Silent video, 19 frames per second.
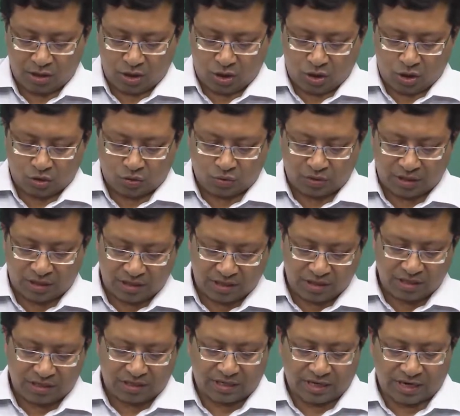So, in
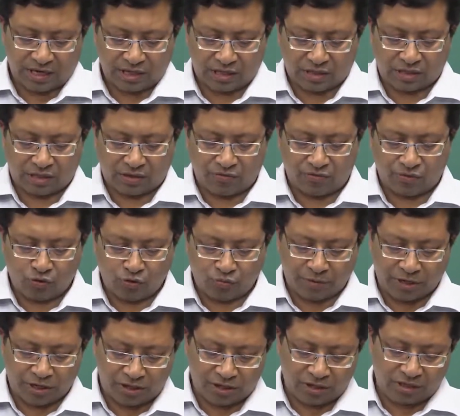this case you
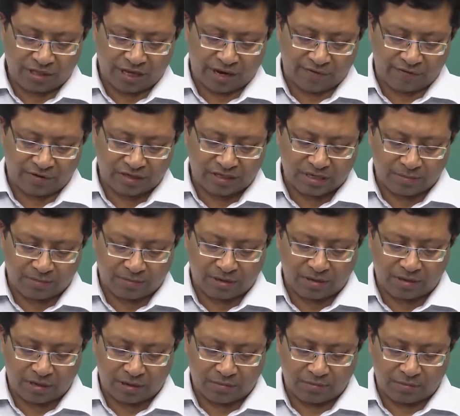measure the average sample
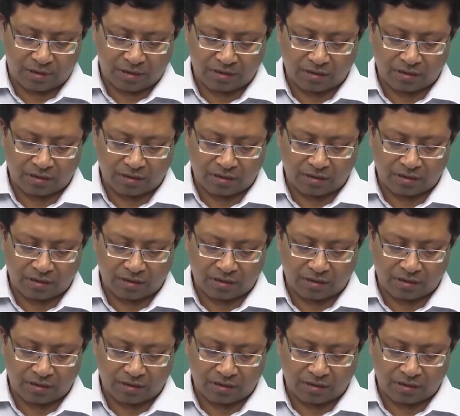numbers